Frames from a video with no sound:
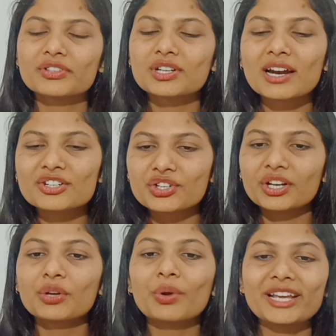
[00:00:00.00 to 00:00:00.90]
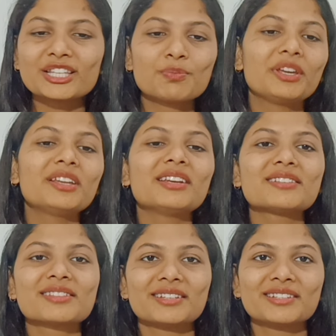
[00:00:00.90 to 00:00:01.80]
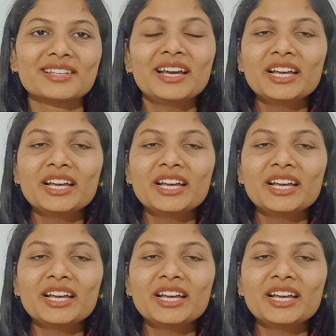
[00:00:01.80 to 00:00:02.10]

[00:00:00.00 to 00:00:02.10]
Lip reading: Start sharing your experiences.